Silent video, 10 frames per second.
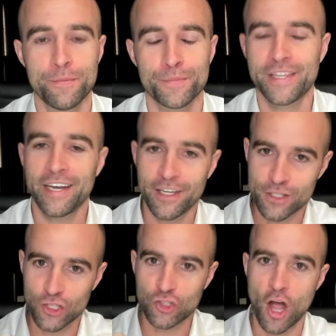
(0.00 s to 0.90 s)
But that
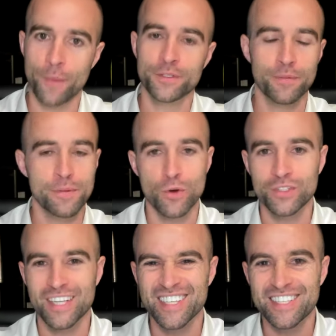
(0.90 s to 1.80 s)
doesn't stop some of the most
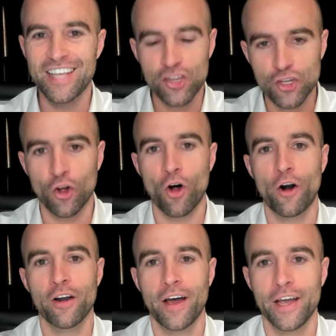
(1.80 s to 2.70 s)
sensational
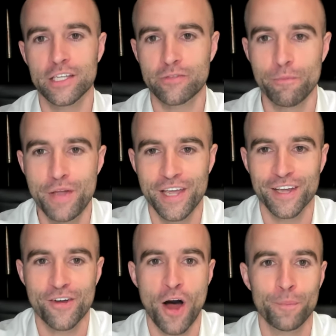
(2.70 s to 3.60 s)
art heists from being
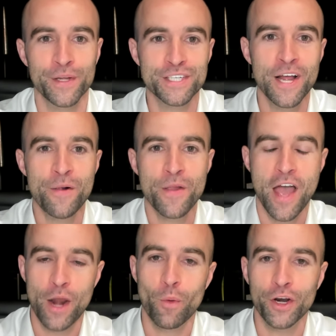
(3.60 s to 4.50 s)
accomplished.
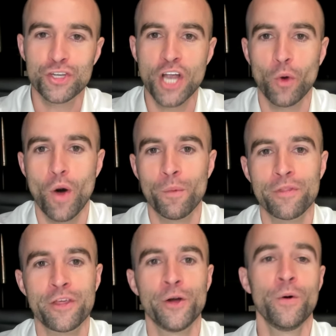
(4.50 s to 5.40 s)
And I want to share one
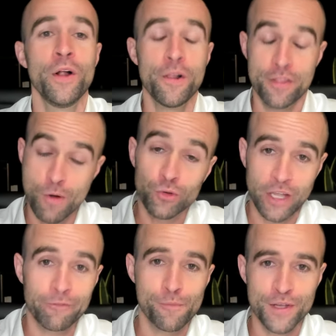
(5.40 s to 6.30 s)
with you. The most
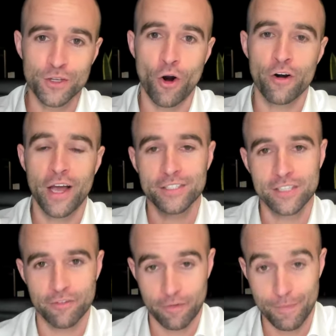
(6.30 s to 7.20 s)
infamous art heist
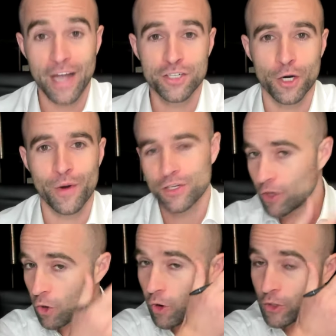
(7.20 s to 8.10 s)
of my generation
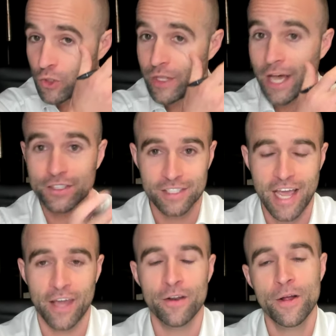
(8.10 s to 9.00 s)
occurred in
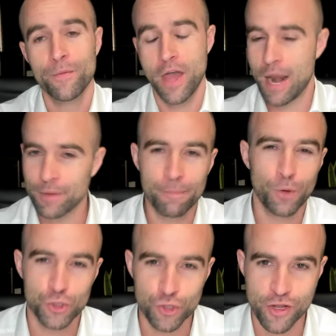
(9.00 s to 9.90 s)
2010. And I'm going to
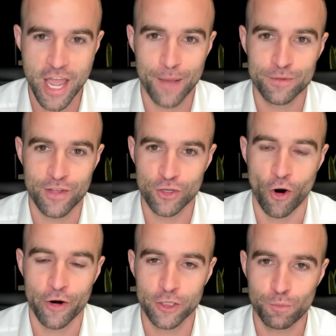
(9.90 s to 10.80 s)
butcher the names of these
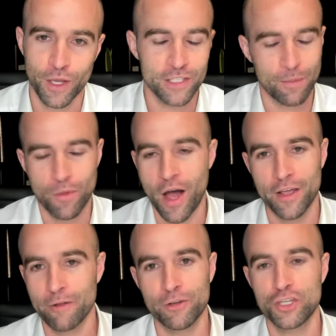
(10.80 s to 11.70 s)
artists because I'm not
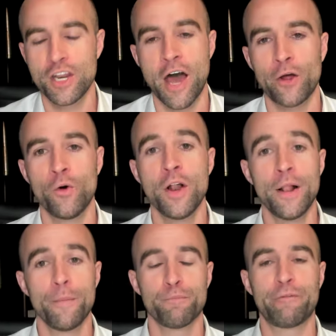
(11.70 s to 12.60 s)
an aficionado.
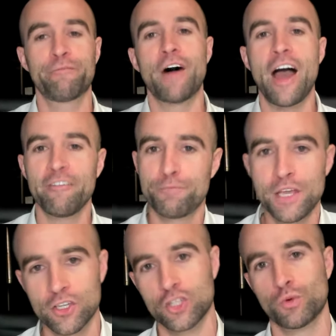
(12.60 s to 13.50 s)
But five
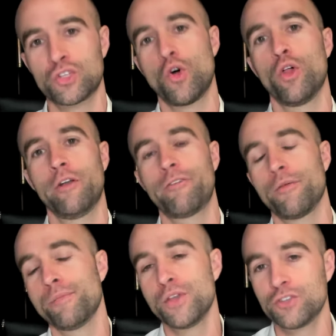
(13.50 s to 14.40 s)
pieces were stolen from
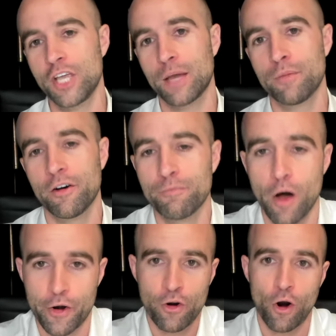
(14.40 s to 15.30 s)
the Museum of
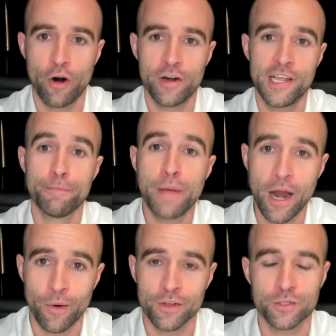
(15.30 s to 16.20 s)
Modern Art in
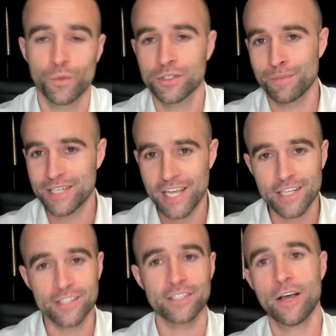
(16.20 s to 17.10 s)
Paris. It was a
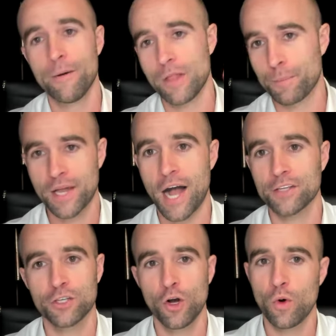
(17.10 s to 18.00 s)
Matisse, a
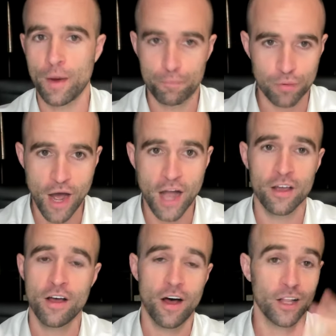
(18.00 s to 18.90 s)
Picasso, a Braque,
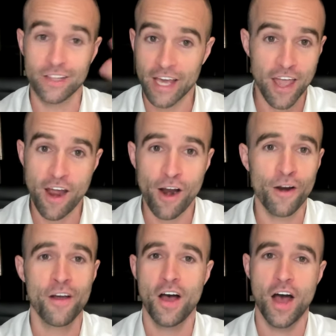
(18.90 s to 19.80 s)
a
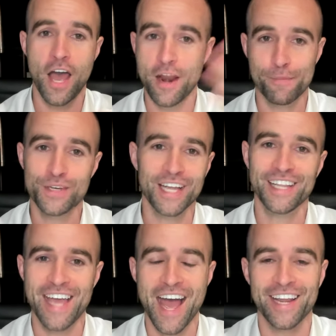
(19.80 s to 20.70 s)
Laguerre, and a
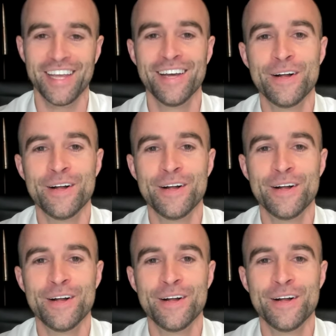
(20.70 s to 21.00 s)
Modigliani.